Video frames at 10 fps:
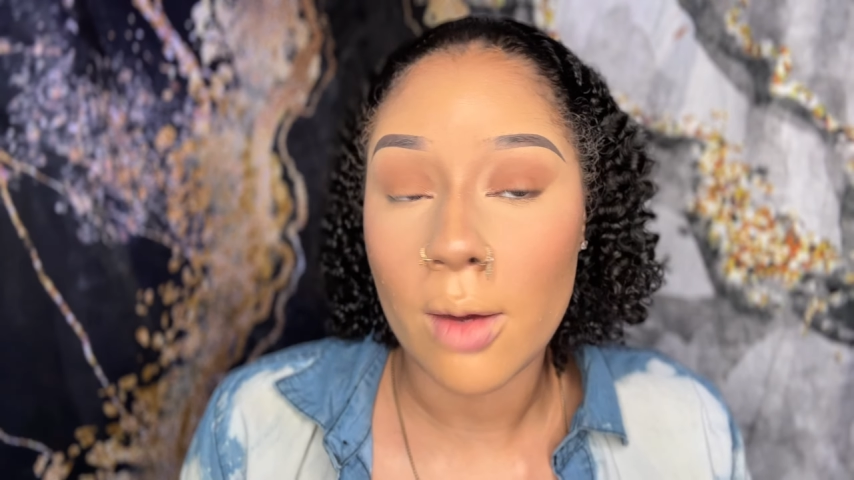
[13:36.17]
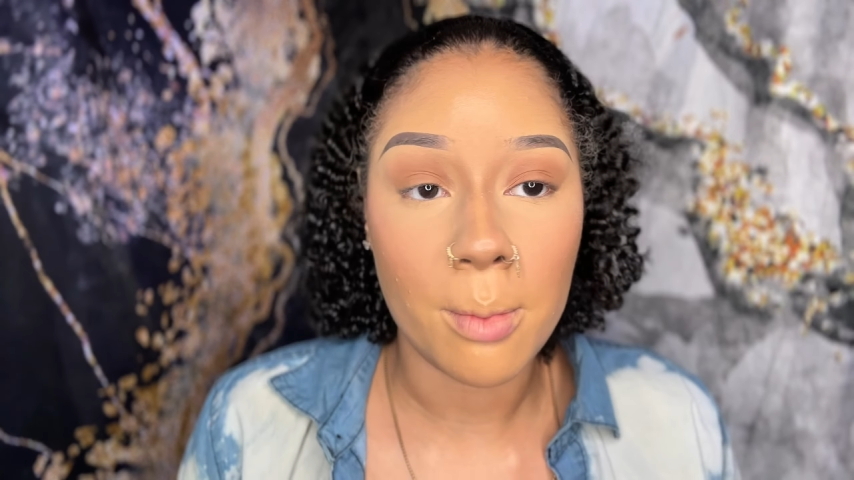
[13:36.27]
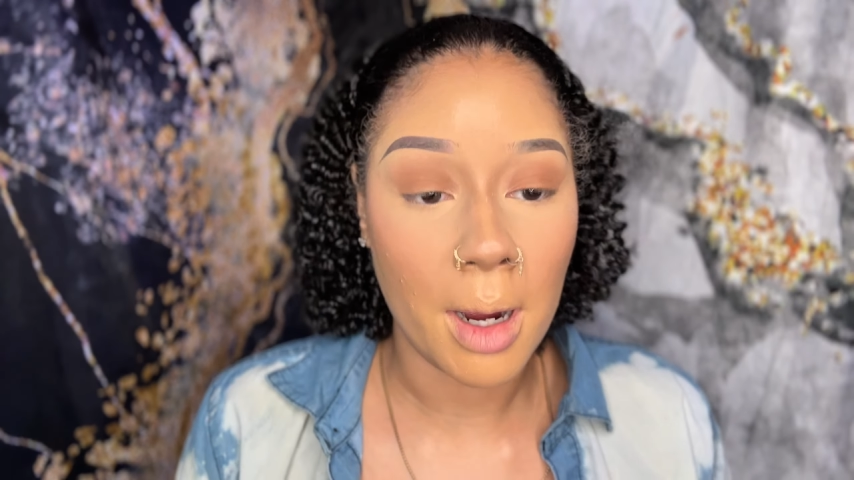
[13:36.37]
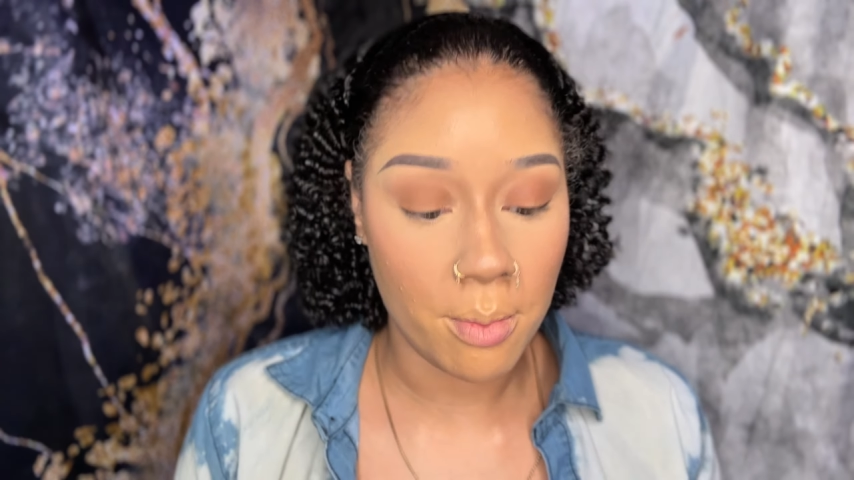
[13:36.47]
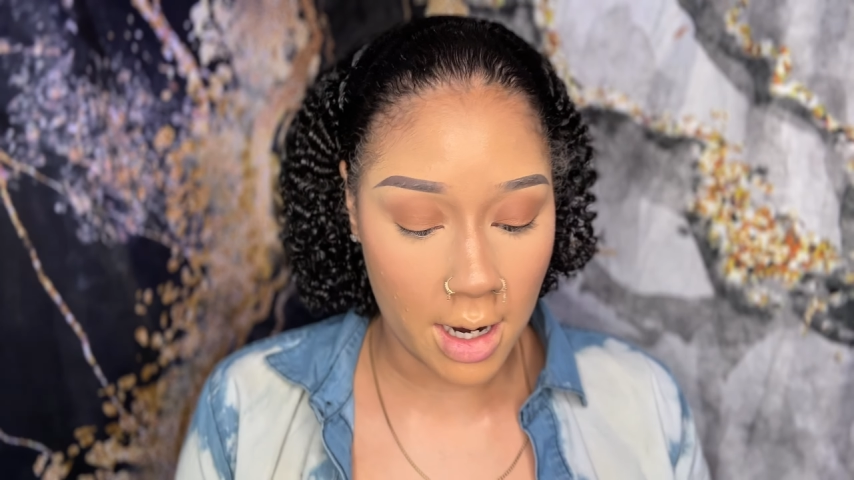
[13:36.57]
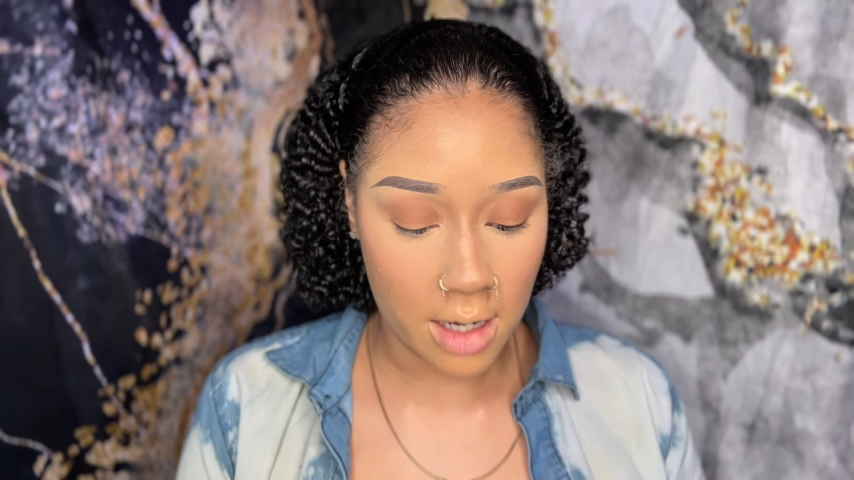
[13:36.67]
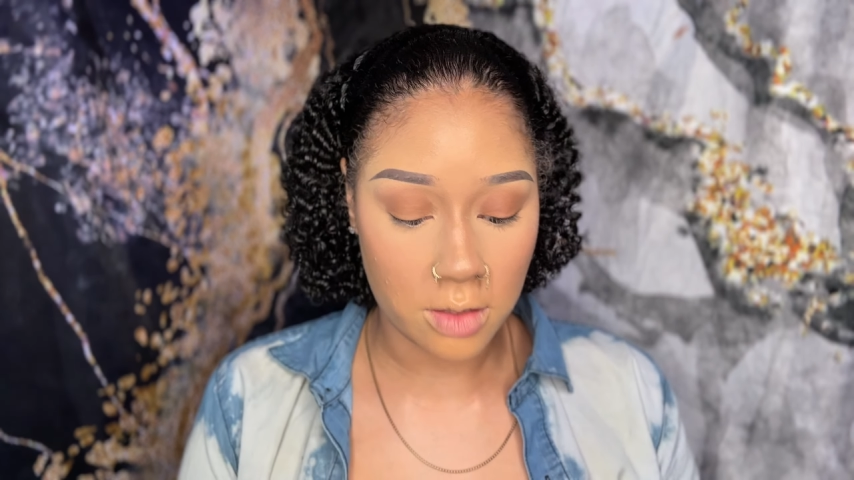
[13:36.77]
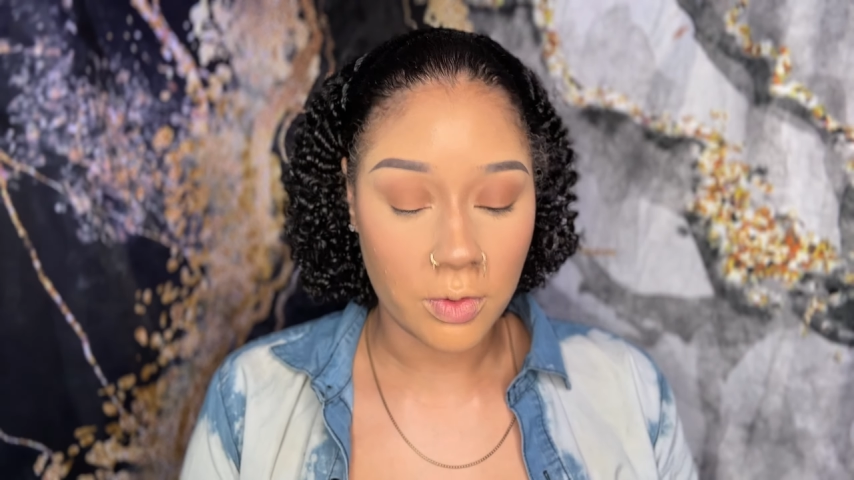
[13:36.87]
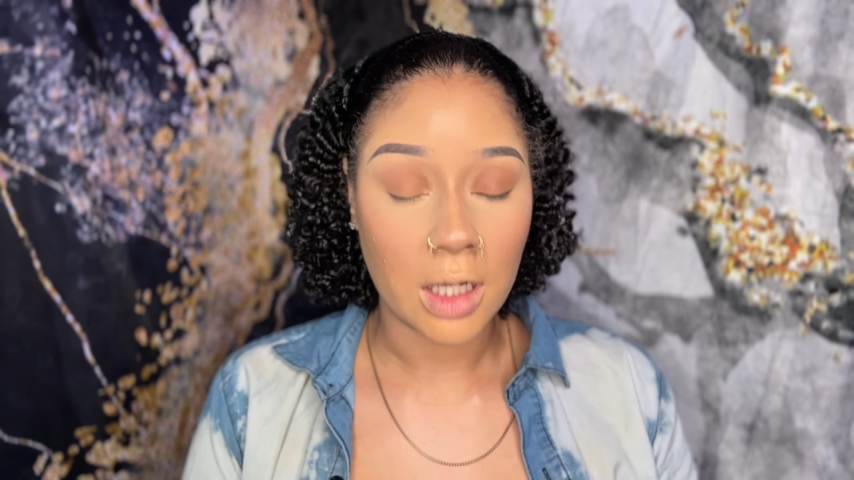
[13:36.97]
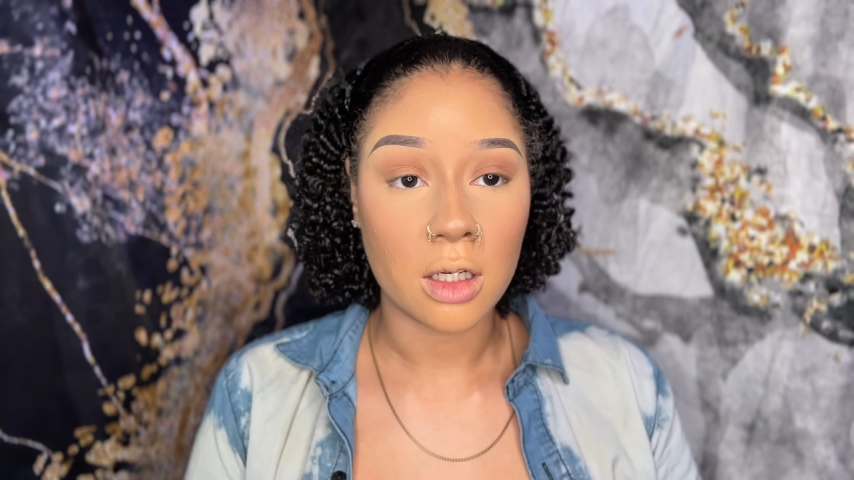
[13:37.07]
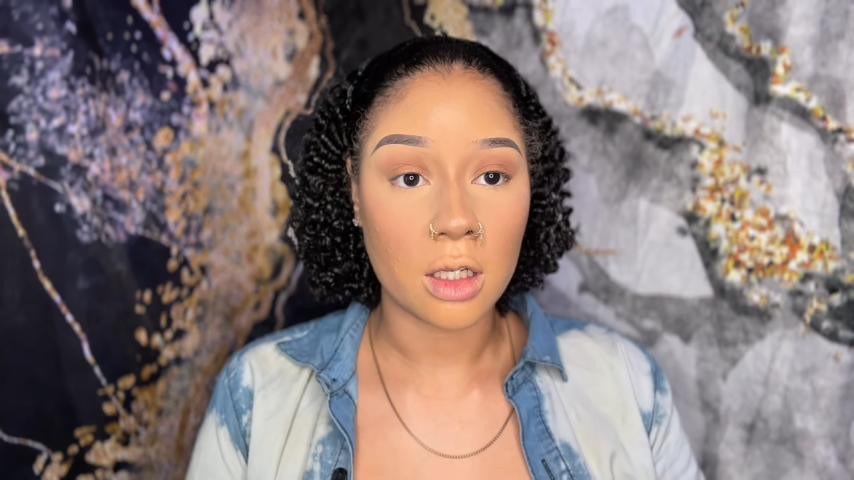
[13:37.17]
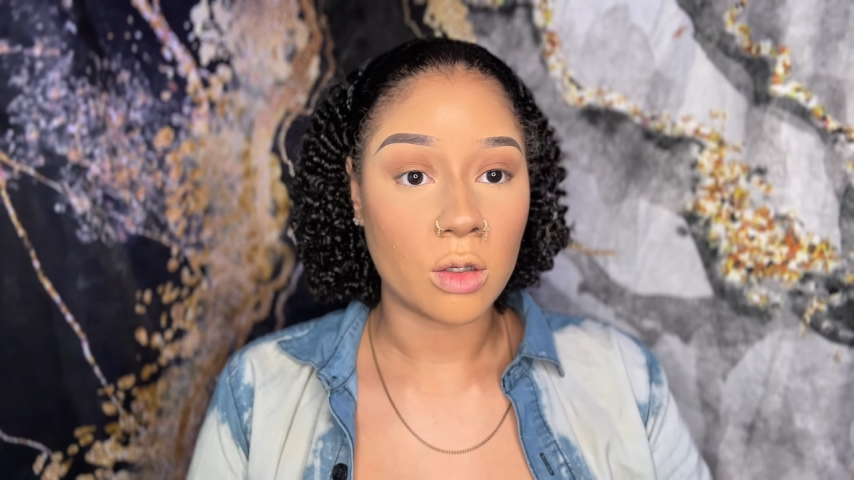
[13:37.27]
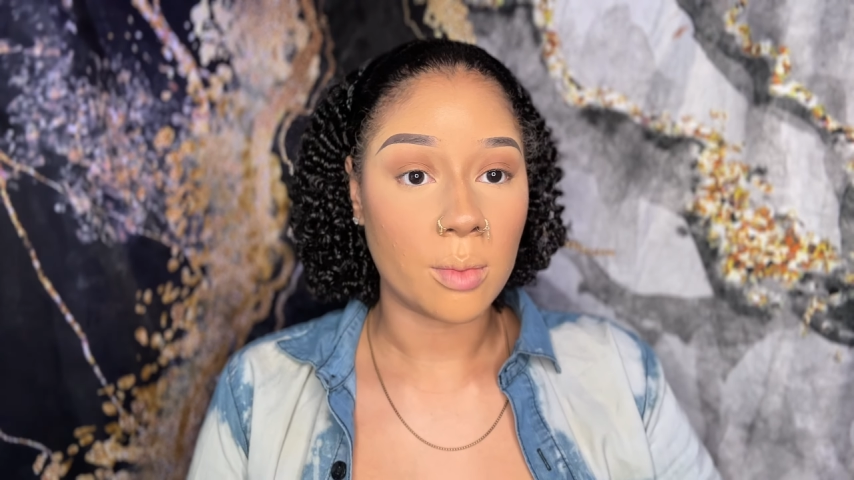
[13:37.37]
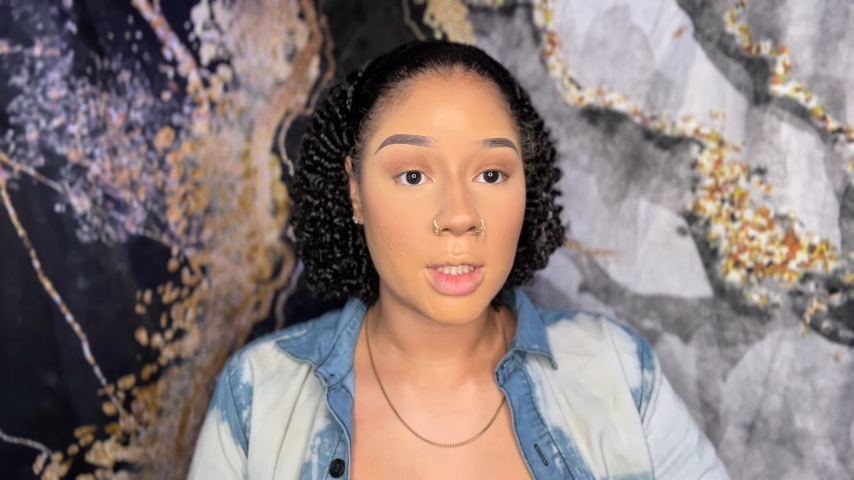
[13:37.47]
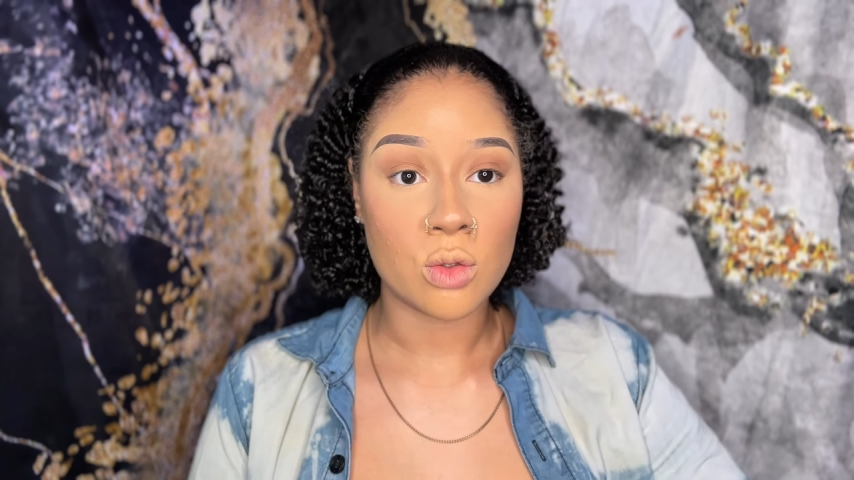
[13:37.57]
with my brows if they look a
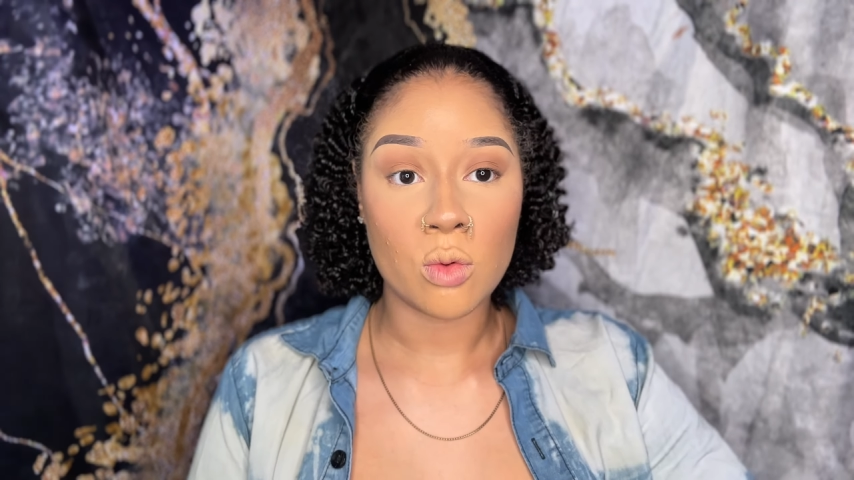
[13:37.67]
little bit too